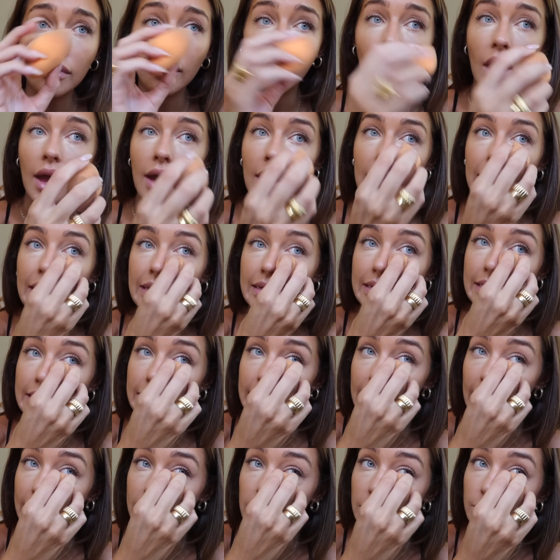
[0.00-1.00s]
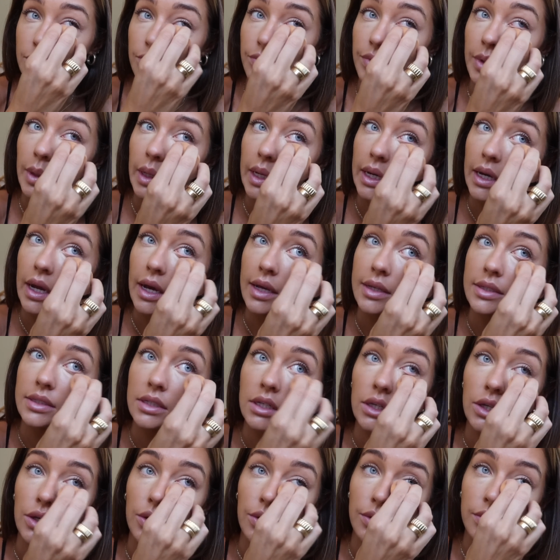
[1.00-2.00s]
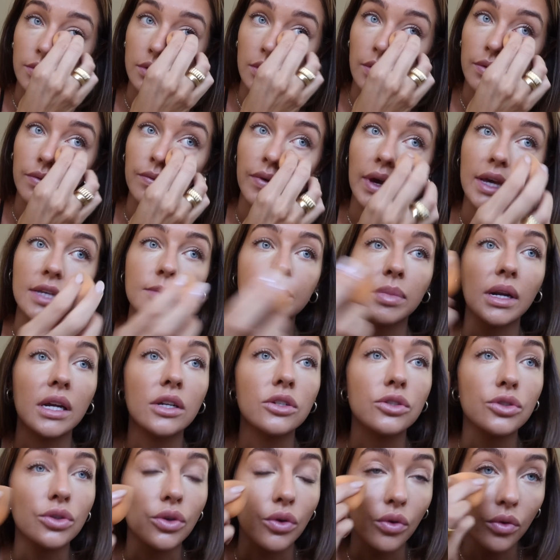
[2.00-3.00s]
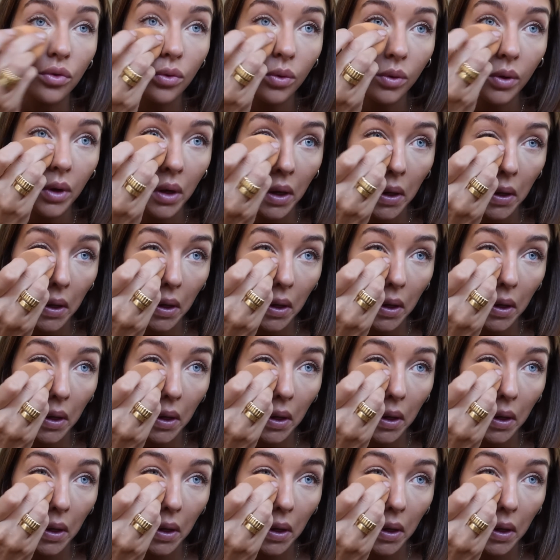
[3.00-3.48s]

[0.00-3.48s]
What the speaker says: and they're just really nice to use on the face, but I do